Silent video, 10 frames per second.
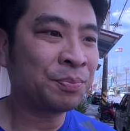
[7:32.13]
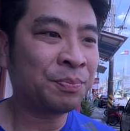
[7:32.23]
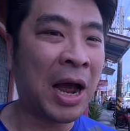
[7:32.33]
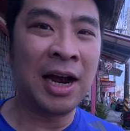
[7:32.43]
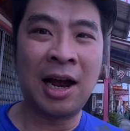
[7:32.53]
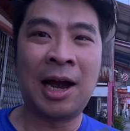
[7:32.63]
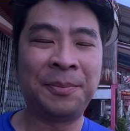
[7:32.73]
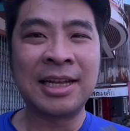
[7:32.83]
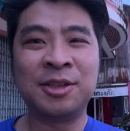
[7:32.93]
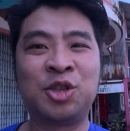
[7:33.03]
Phang Nga.
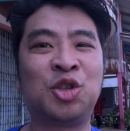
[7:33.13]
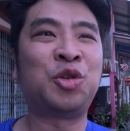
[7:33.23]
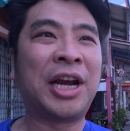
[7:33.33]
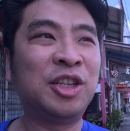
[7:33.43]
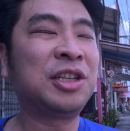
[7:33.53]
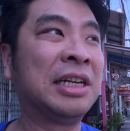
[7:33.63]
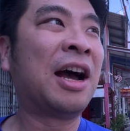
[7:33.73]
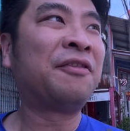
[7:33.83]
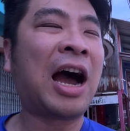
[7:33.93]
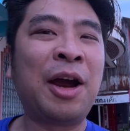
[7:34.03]
And strangely
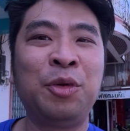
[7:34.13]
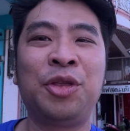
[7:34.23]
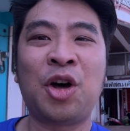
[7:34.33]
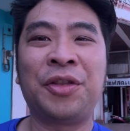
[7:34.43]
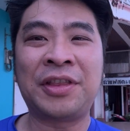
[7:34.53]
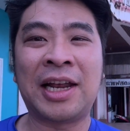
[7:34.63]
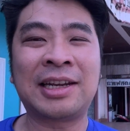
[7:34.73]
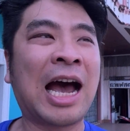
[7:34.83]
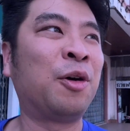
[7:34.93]
enough, I would thought that Kao